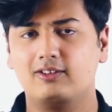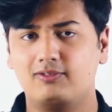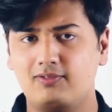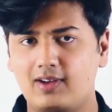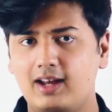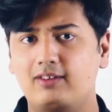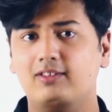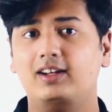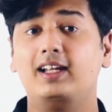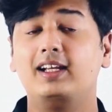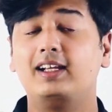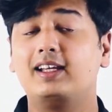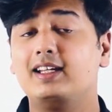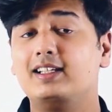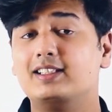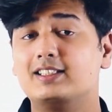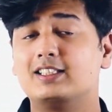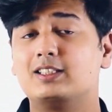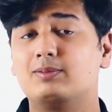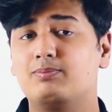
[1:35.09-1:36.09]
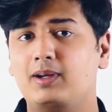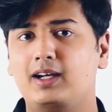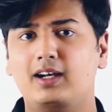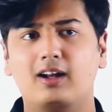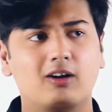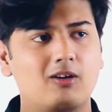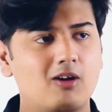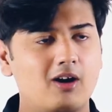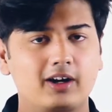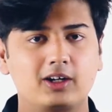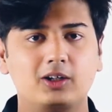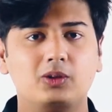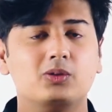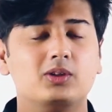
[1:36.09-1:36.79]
the fan will increase the speed according